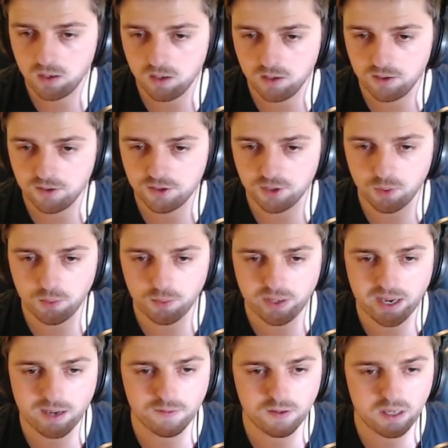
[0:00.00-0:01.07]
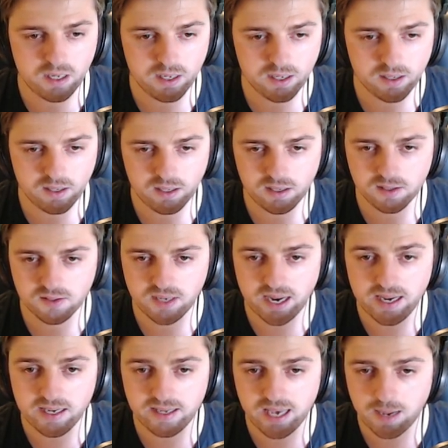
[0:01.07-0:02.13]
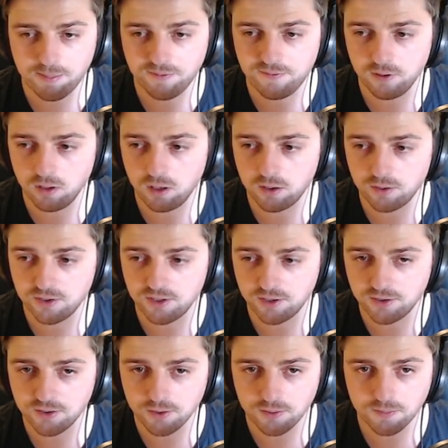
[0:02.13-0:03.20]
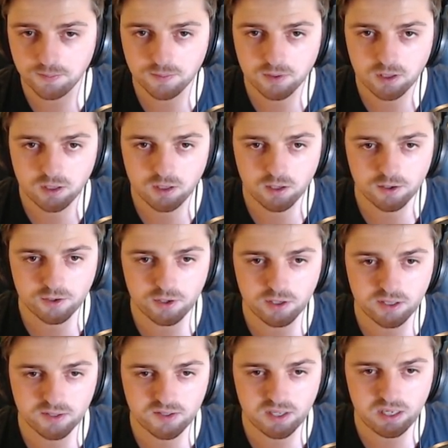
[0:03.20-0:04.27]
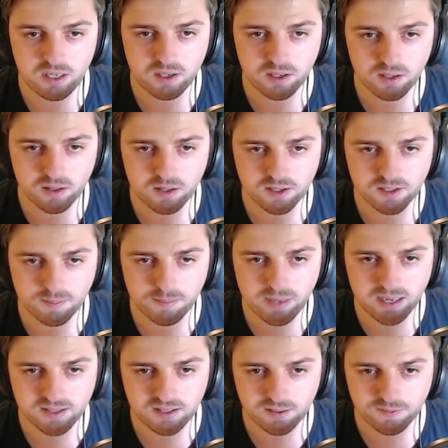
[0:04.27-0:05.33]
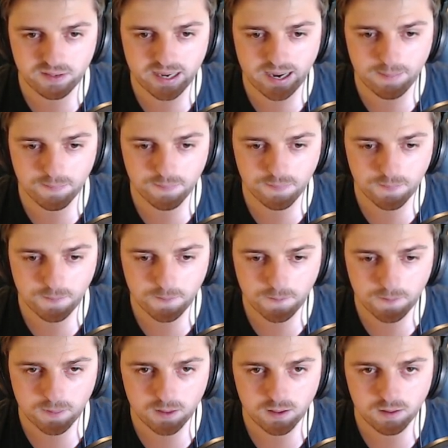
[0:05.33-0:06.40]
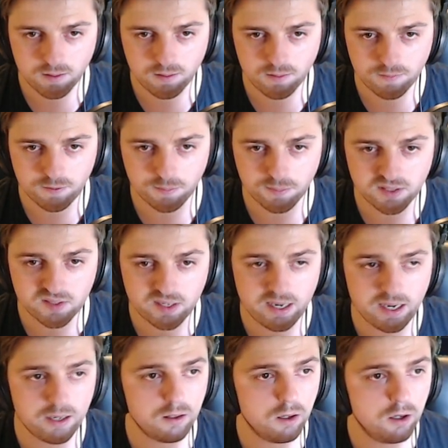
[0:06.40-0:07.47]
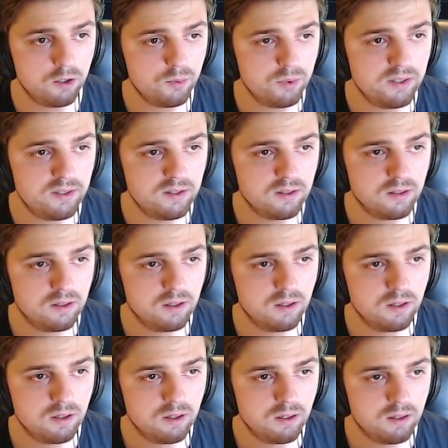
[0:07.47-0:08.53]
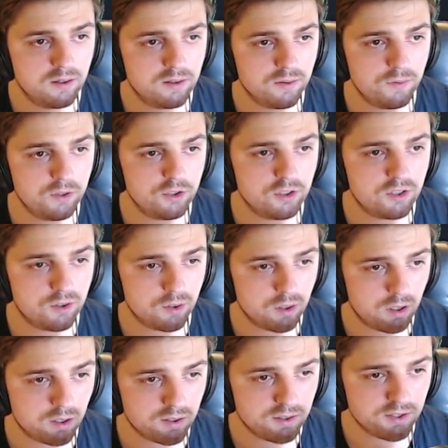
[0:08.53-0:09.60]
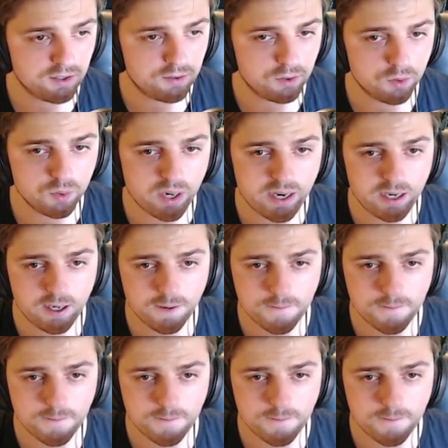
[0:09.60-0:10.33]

So what we have here is a gap fill horizontal. So you can see there's a massive gap from this candle onwards. We just draw a horizontal ray.